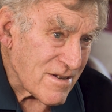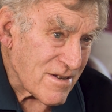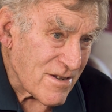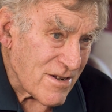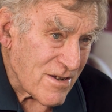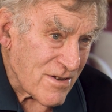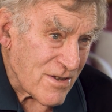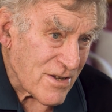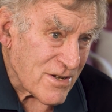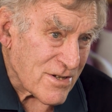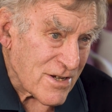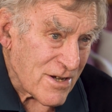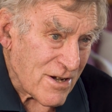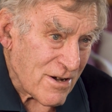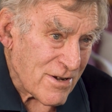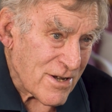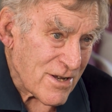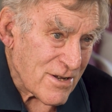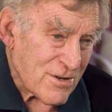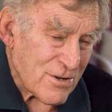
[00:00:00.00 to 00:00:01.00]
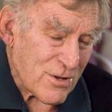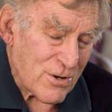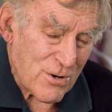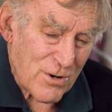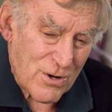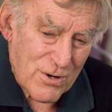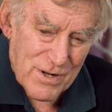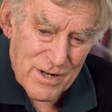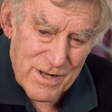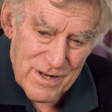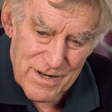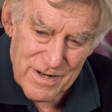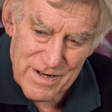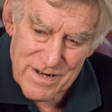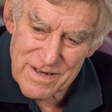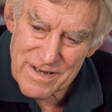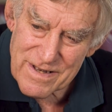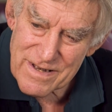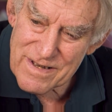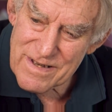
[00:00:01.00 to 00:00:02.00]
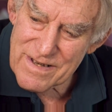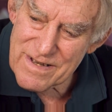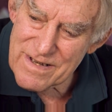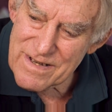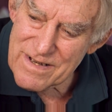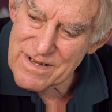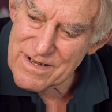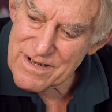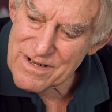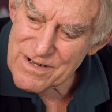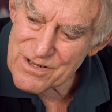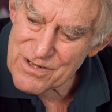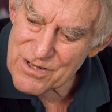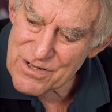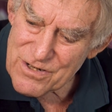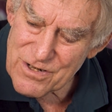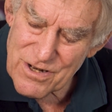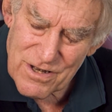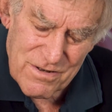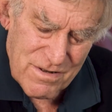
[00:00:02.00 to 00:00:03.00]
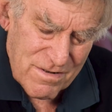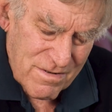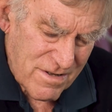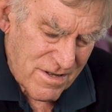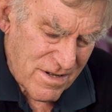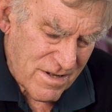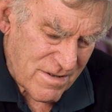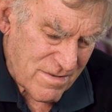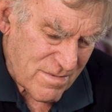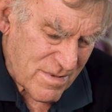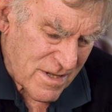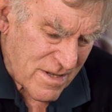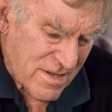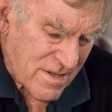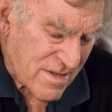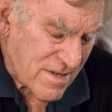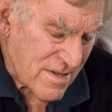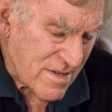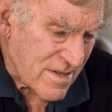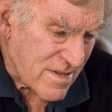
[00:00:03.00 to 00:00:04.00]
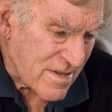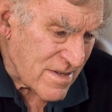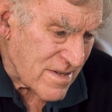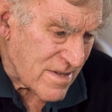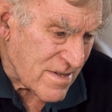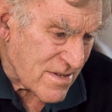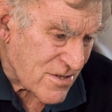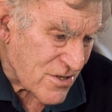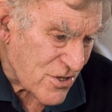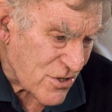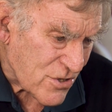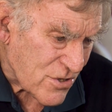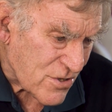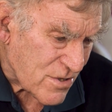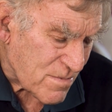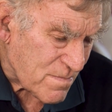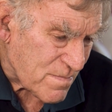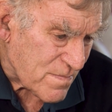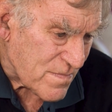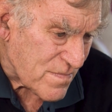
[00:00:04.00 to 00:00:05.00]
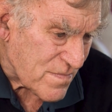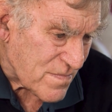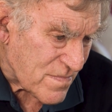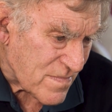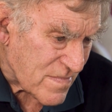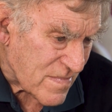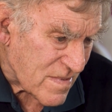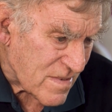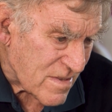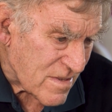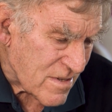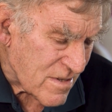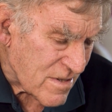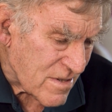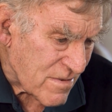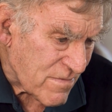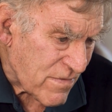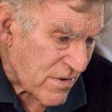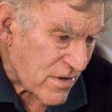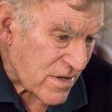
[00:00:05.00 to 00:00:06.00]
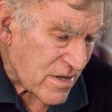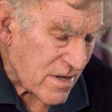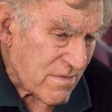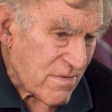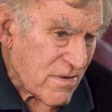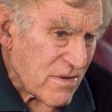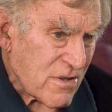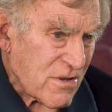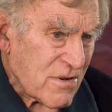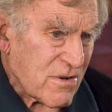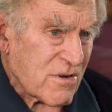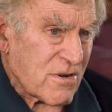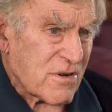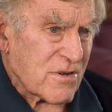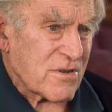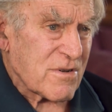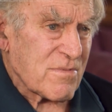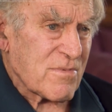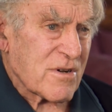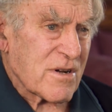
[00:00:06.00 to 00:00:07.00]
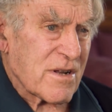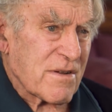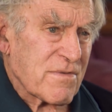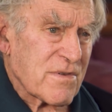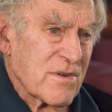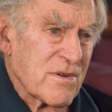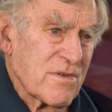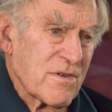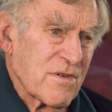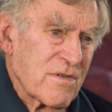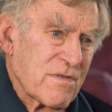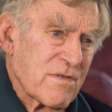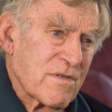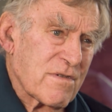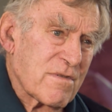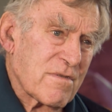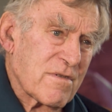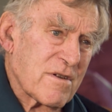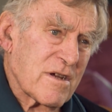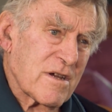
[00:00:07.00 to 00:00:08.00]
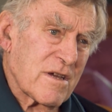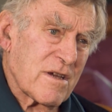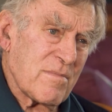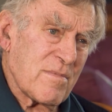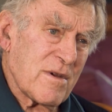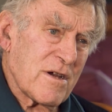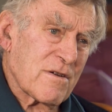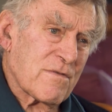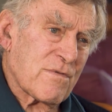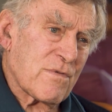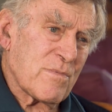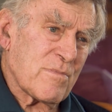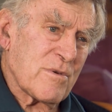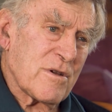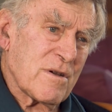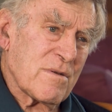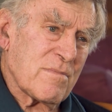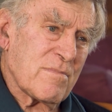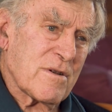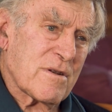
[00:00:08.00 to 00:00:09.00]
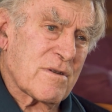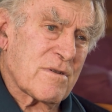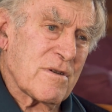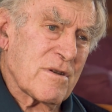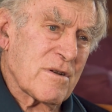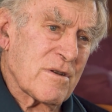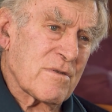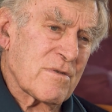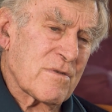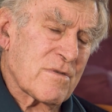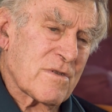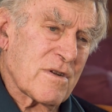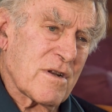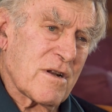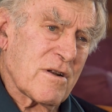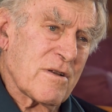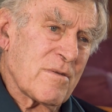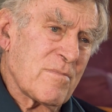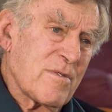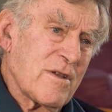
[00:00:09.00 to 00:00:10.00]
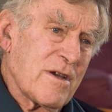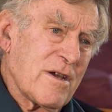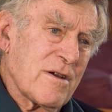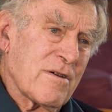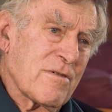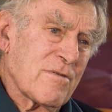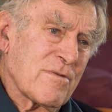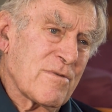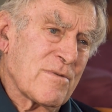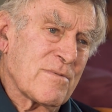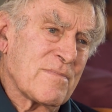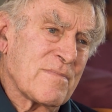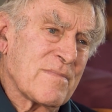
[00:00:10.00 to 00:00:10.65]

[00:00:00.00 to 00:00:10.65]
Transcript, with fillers: You know, that's how he talked. I said, don't, you know, but just if I give you the nod, you might have to just take him out from here, but, you know, settle him down.